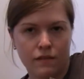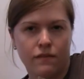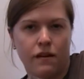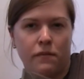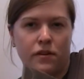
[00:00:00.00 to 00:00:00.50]

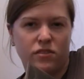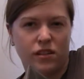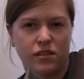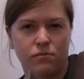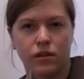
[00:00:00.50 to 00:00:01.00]
I'm going to try
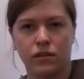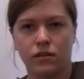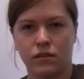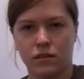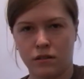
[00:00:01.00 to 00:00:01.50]
this way.
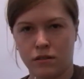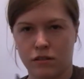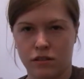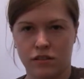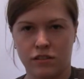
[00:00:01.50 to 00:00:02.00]

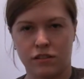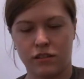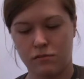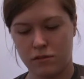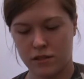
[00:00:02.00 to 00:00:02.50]
This isn't going
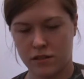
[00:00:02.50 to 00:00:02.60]
to work.